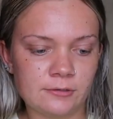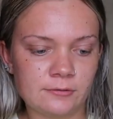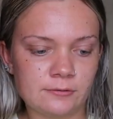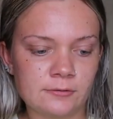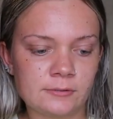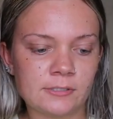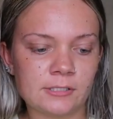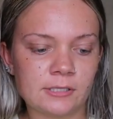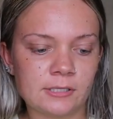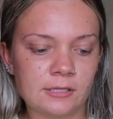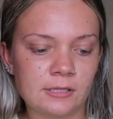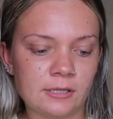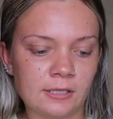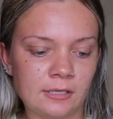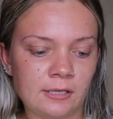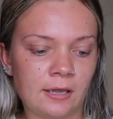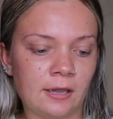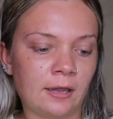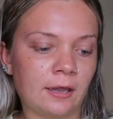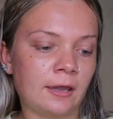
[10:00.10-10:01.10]
to use
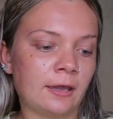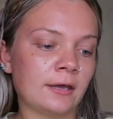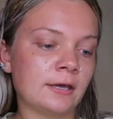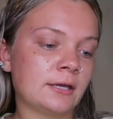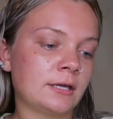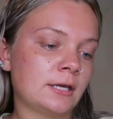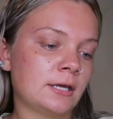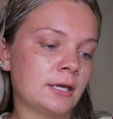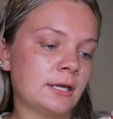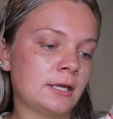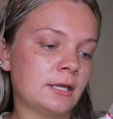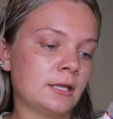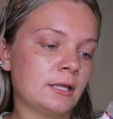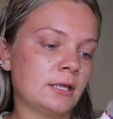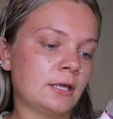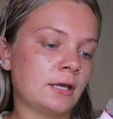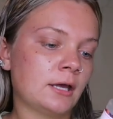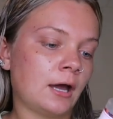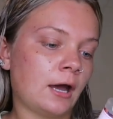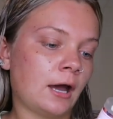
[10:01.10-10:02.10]
the
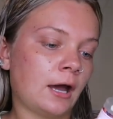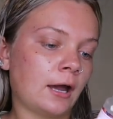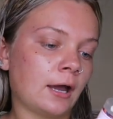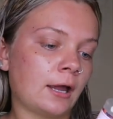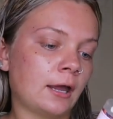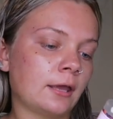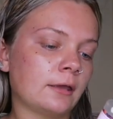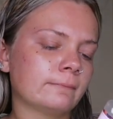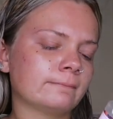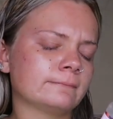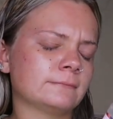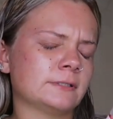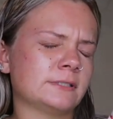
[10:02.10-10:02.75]
hy